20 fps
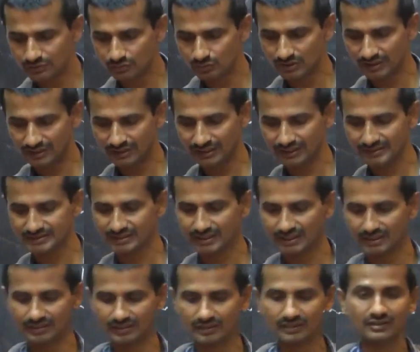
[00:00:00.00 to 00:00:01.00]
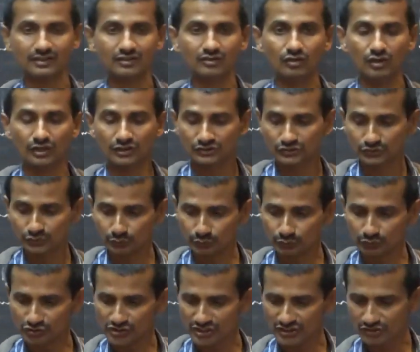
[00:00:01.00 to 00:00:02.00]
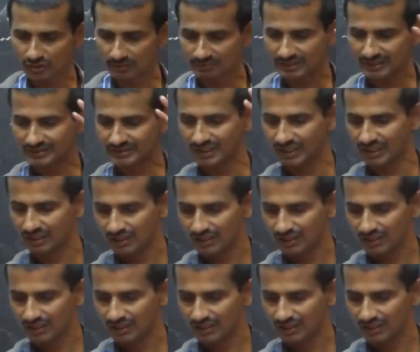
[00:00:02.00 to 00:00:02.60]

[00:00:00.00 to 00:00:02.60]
to the election under the constitutions of that